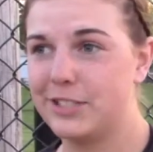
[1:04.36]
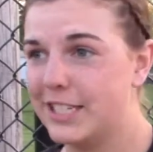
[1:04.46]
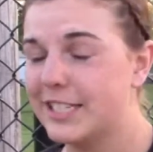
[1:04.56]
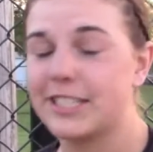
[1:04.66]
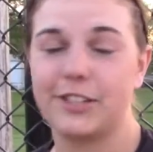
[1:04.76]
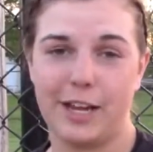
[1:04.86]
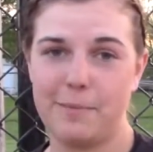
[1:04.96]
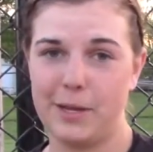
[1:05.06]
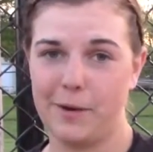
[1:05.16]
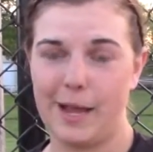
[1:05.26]
She is a
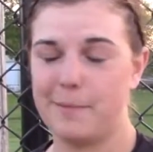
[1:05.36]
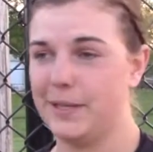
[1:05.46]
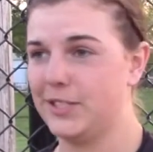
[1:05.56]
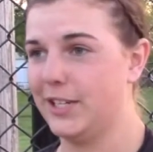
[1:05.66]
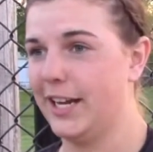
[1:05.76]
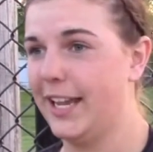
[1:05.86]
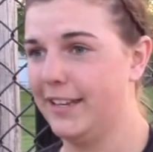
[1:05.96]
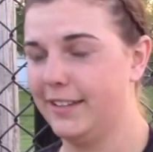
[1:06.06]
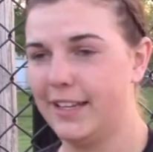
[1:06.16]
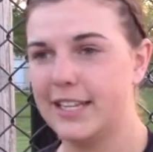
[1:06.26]
great POI pitcher,
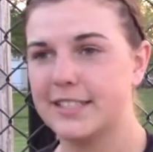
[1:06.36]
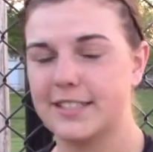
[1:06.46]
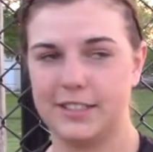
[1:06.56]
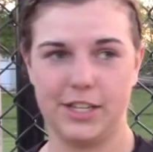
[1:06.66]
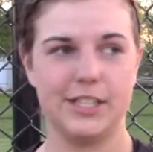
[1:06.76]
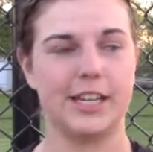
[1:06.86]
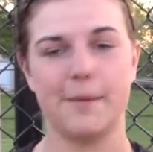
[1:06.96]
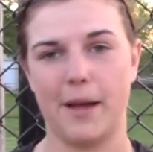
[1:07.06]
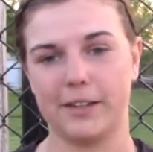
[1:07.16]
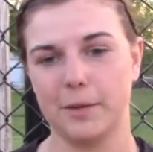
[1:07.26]
and it's good to
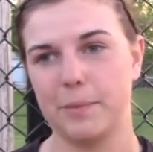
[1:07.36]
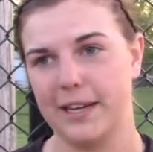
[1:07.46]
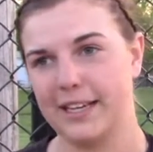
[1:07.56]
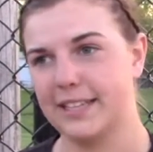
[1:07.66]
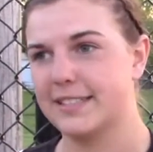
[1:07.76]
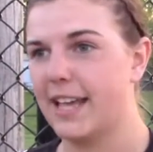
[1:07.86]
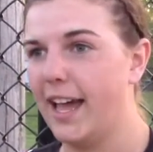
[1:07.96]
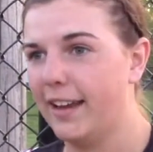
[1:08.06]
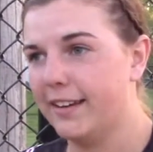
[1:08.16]
come out and compete against that.